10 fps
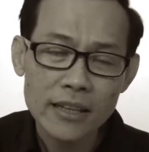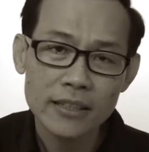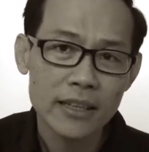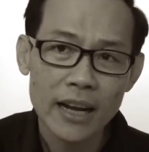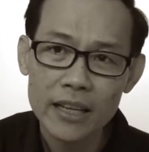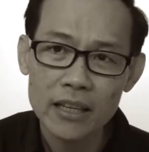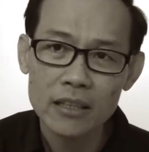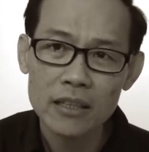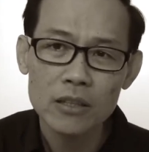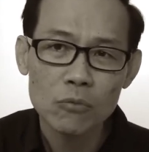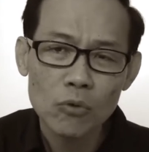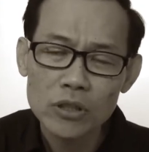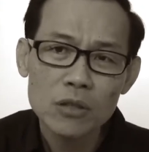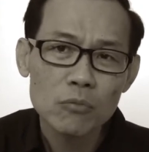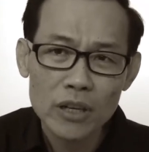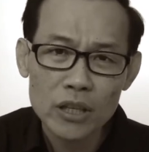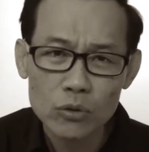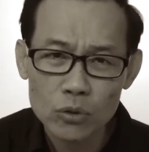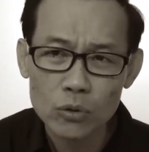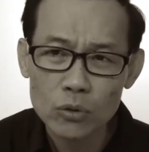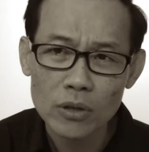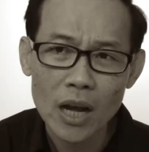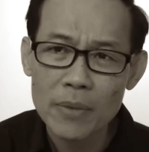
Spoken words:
asked the gynae, was it really true?